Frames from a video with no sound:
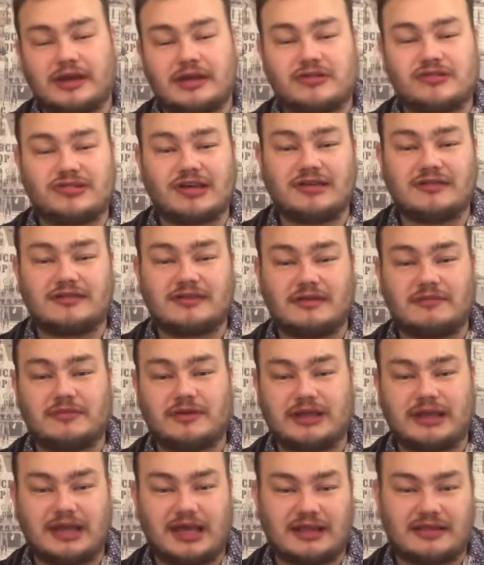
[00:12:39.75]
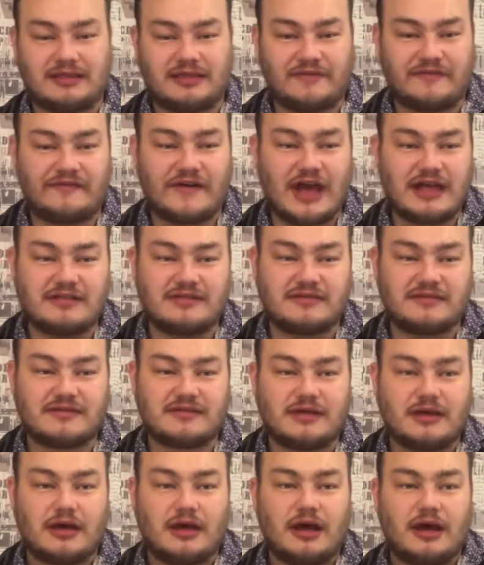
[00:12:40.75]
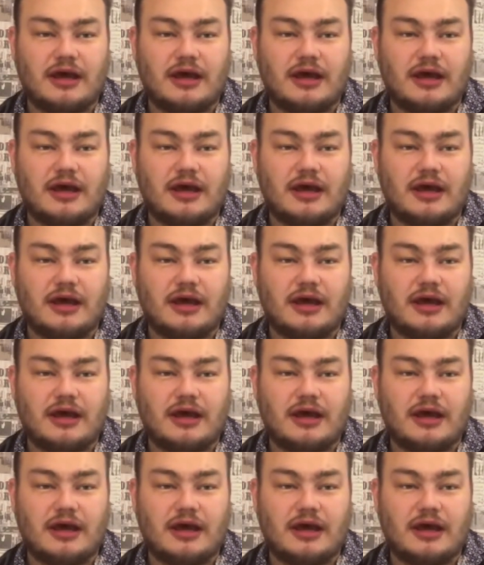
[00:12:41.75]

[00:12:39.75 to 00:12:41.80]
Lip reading: can chase them, then they get to the fence.